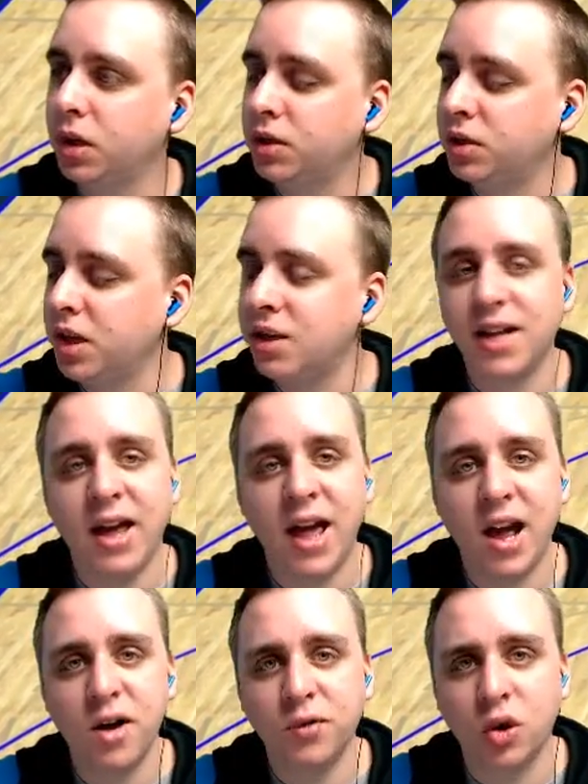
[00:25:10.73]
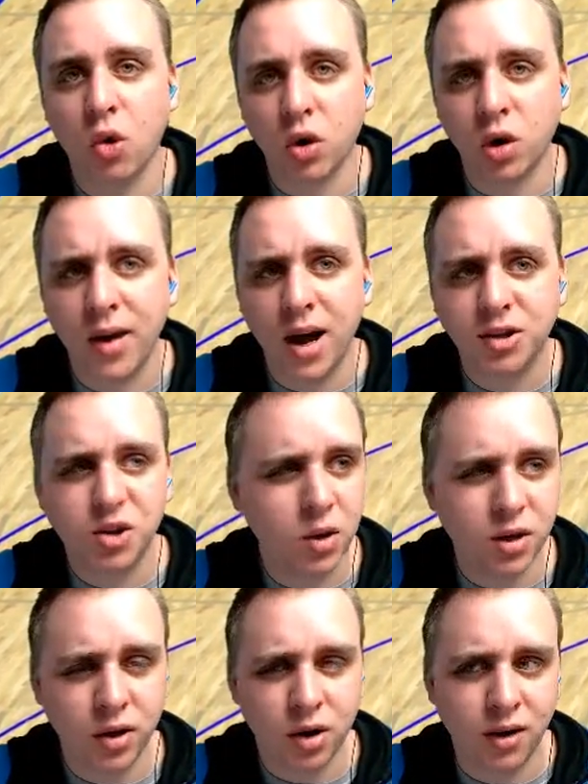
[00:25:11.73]
Didn't I have the quarterbacks go
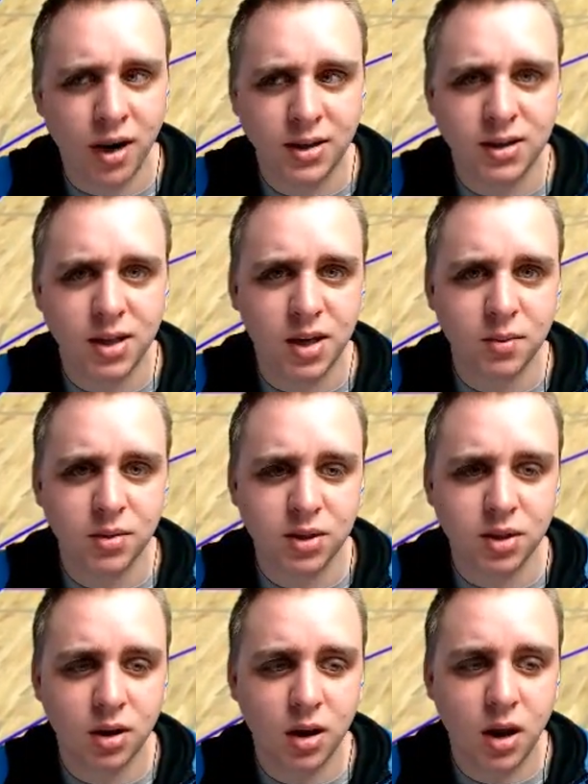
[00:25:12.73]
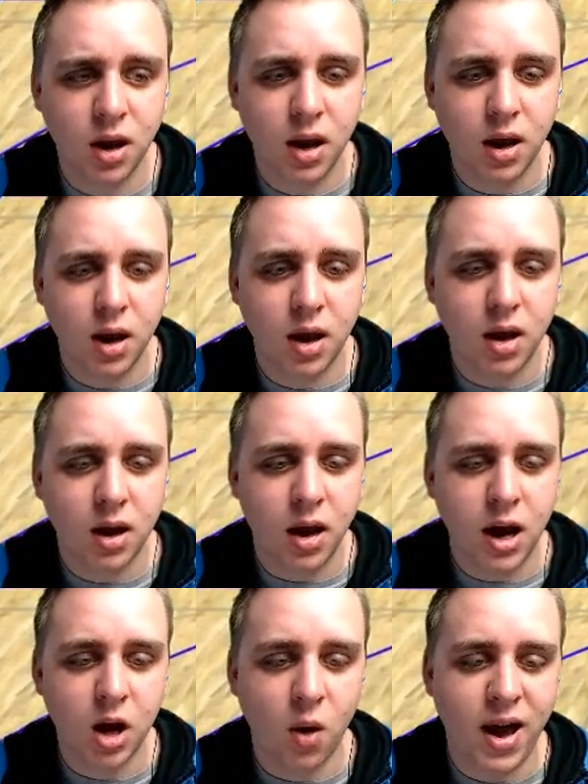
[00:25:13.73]
into the correct teams?
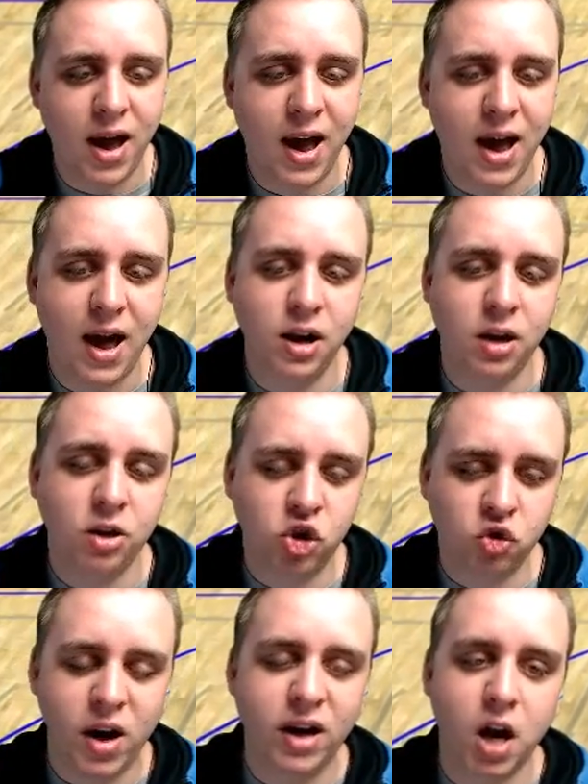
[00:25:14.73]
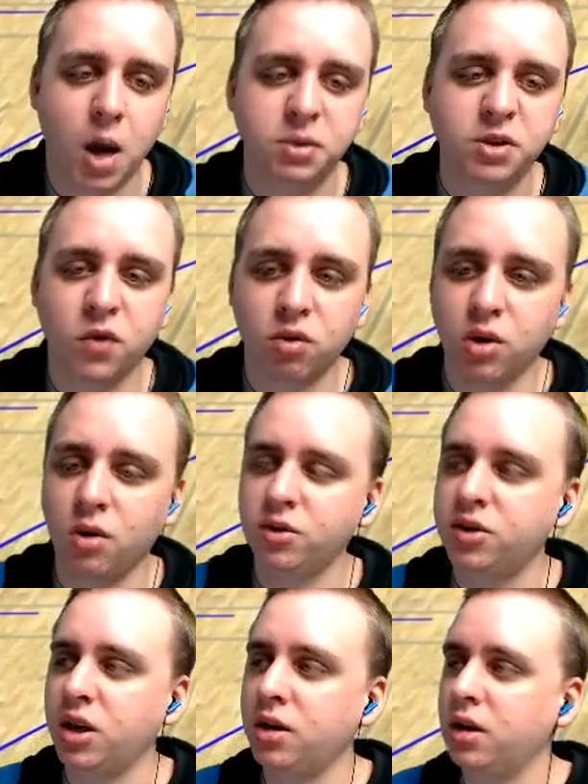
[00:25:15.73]
I know I had trade-ups for
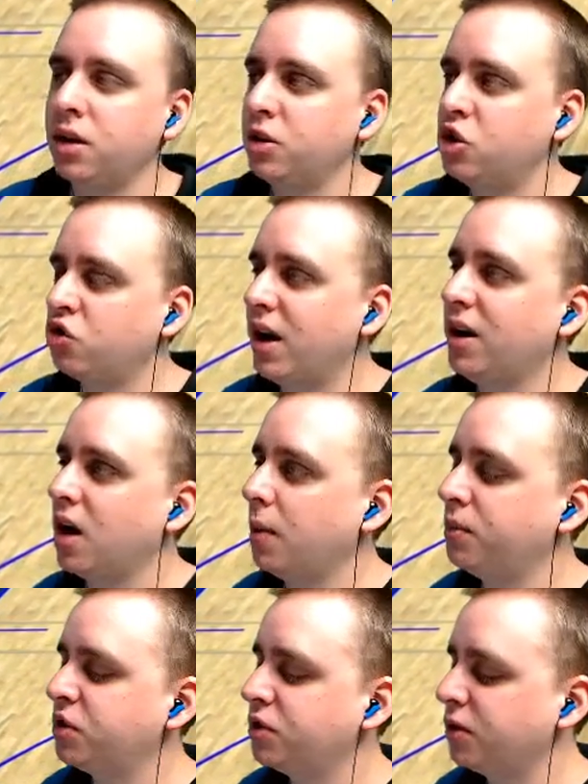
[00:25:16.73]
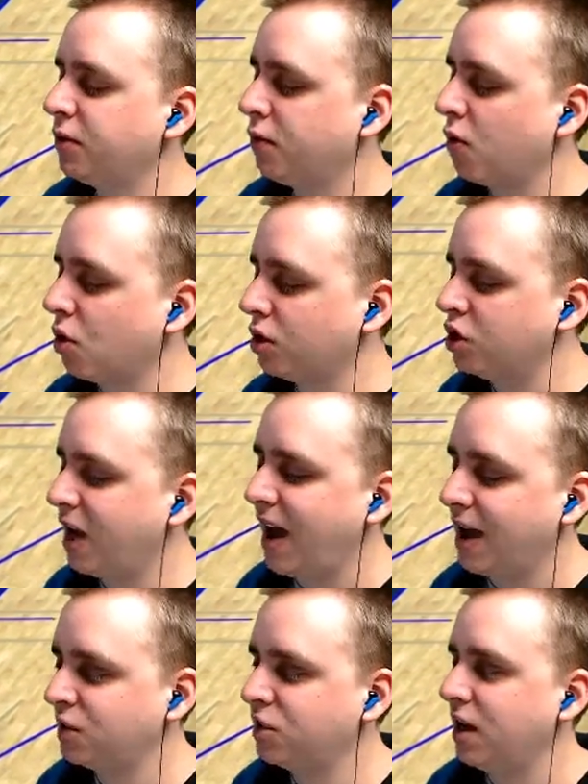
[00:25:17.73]
Rosen, trade-ups for
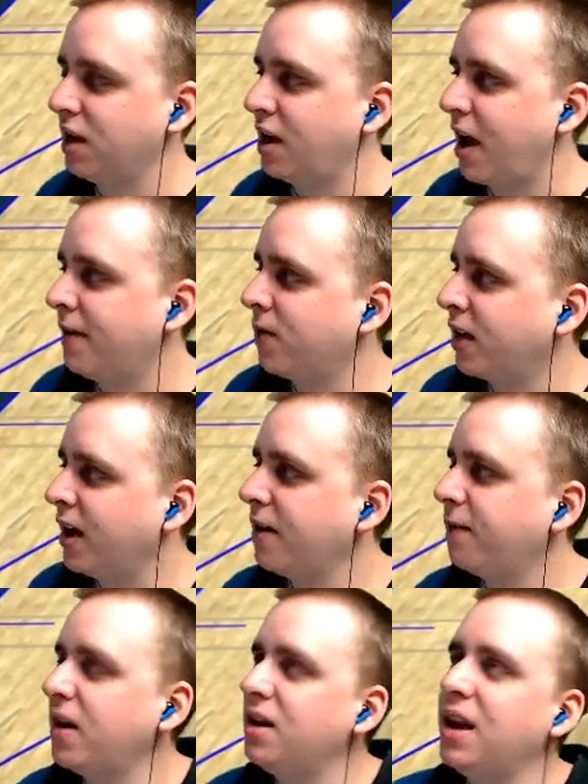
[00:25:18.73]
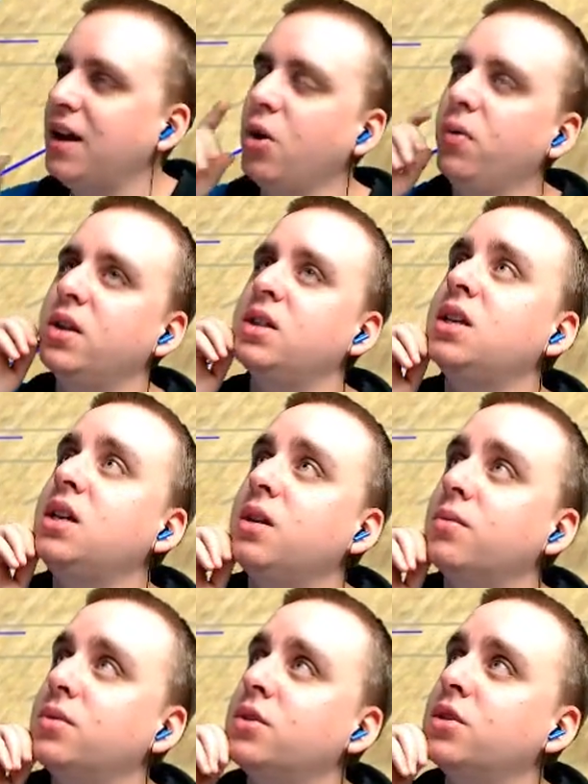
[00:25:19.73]
Jackson. I forget if I nailed the
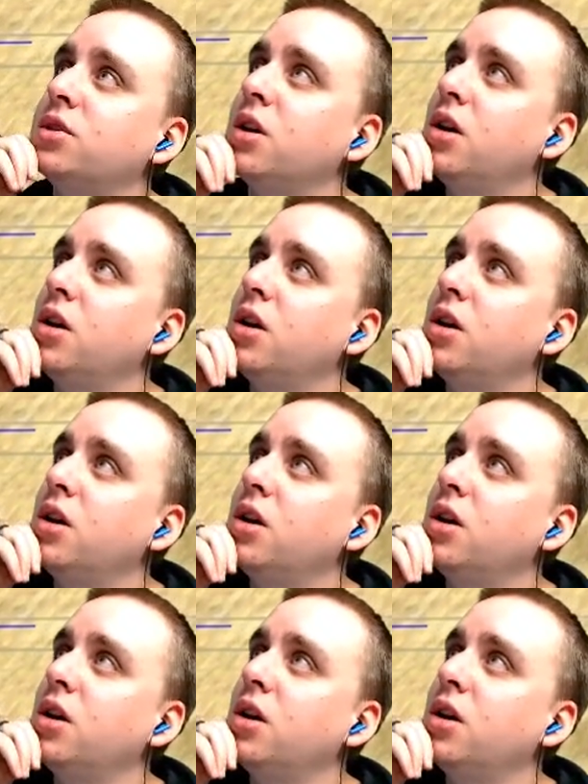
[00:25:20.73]
teams.